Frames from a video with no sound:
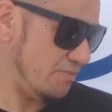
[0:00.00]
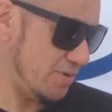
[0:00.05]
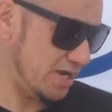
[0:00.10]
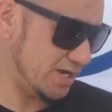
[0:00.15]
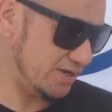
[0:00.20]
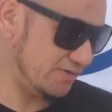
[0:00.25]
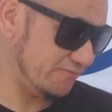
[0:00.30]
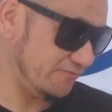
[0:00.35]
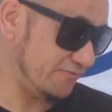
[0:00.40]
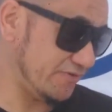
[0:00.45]

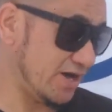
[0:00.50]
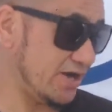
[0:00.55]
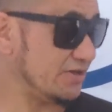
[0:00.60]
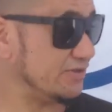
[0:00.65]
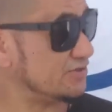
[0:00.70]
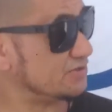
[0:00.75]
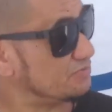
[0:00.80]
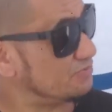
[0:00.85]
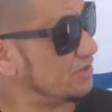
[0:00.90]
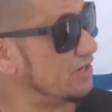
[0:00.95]
making
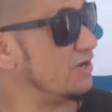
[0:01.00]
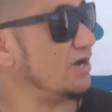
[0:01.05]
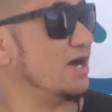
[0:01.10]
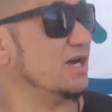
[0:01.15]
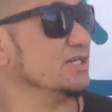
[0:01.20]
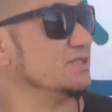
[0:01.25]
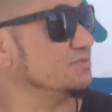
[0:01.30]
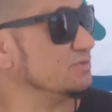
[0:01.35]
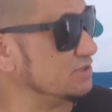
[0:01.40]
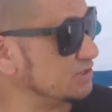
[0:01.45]
fathers better
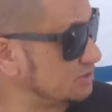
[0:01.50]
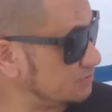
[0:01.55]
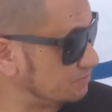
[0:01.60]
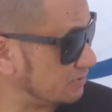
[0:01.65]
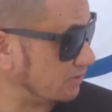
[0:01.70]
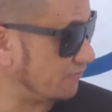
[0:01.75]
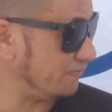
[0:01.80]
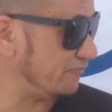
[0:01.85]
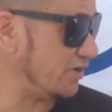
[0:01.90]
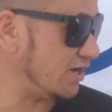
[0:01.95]
husbands,
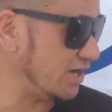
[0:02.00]
better